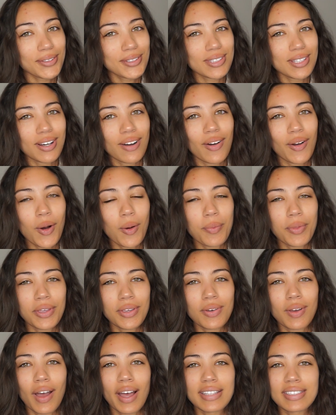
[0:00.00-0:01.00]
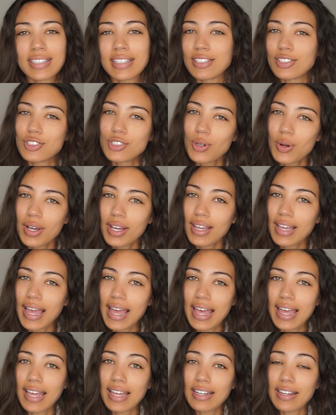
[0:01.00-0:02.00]
So I hope that you guys enjoy,
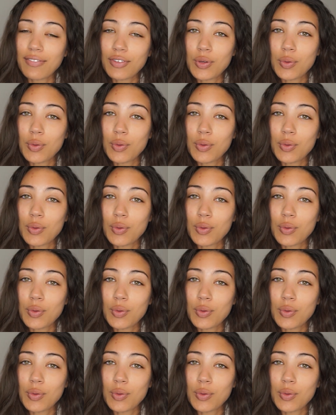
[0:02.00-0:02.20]
and if